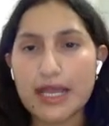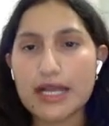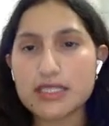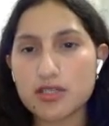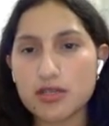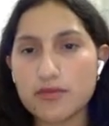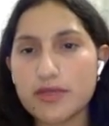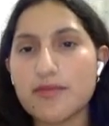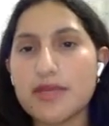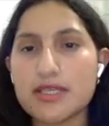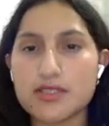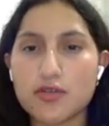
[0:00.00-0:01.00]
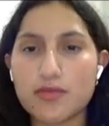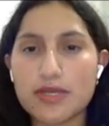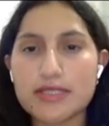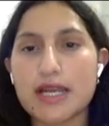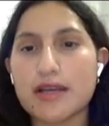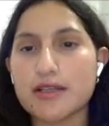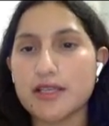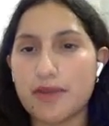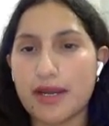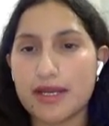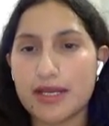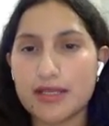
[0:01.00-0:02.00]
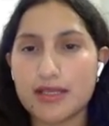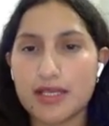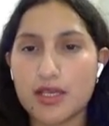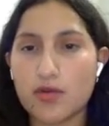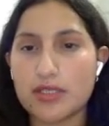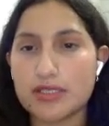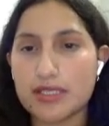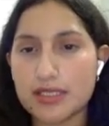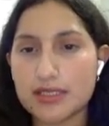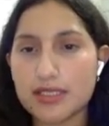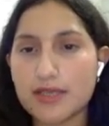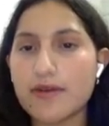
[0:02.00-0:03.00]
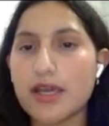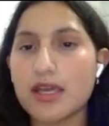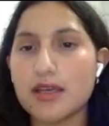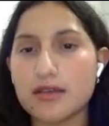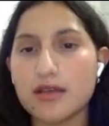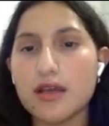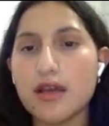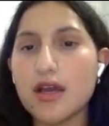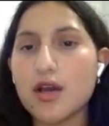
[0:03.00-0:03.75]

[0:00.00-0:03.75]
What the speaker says: And some of the instruments are divided in quantitative and